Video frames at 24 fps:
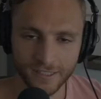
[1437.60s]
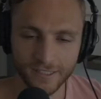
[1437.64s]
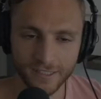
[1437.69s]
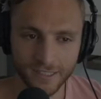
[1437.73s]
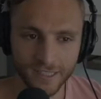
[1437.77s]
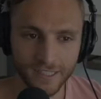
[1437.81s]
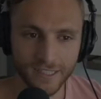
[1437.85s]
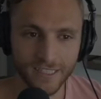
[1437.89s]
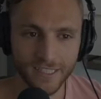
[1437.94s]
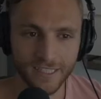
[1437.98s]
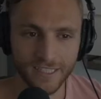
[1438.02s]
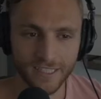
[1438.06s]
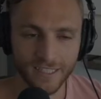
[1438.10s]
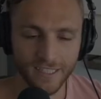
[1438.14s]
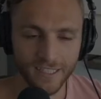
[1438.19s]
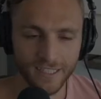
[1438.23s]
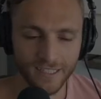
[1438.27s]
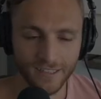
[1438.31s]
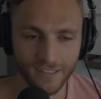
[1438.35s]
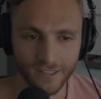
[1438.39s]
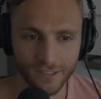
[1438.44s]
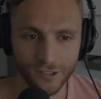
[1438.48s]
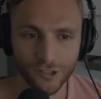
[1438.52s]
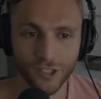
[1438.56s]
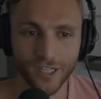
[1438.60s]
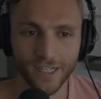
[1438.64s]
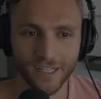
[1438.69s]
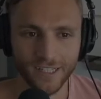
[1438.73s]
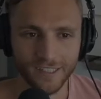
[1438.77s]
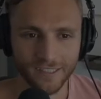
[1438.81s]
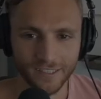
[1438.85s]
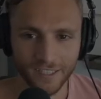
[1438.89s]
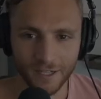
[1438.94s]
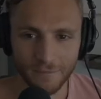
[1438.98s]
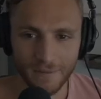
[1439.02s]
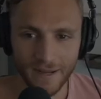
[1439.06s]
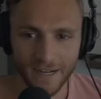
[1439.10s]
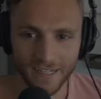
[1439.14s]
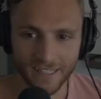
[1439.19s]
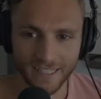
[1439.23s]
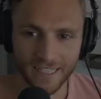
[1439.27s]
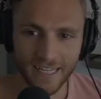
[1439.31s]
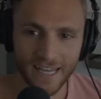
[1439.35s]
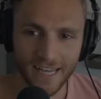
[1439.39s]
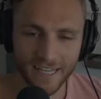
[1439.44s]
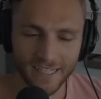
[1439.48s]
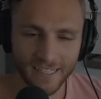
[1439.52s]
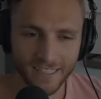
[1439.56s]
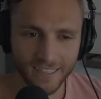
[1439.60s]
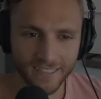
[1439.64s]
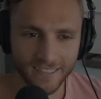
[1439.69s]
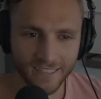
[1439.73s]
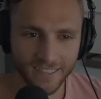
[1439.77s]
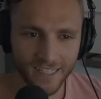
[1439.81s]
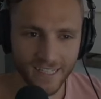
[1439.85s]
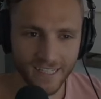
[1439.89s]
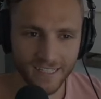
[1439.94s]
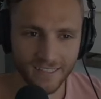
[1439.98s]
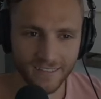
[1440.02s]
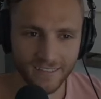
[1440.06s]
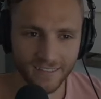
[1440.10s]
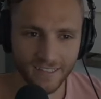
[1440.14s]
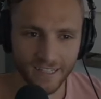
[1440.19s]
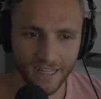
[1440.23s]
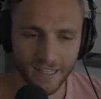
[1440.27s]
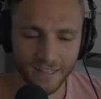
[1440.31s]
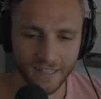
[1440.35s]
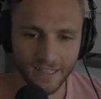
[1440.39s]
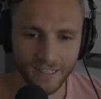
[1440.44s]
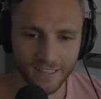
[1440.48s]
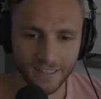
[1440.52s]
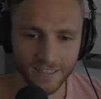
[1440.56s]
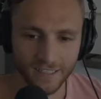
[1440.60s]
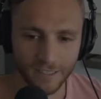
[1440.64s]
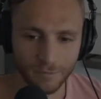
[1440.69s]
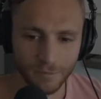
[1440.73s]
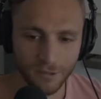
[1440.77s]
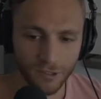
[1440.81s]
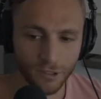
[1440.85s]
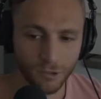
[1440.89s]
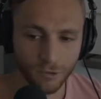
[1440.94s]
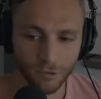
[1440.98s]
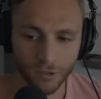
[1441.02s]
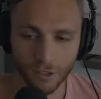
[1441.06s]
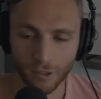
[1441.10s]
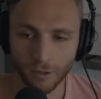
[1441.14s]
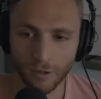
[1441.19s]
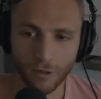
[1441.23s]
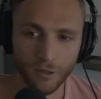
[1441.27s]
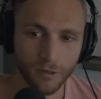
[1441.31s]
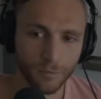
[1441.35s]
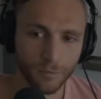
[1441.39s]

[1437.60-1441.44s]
see the uh, the chicken come out of the egg. He said, and then it's like, but you don't know all the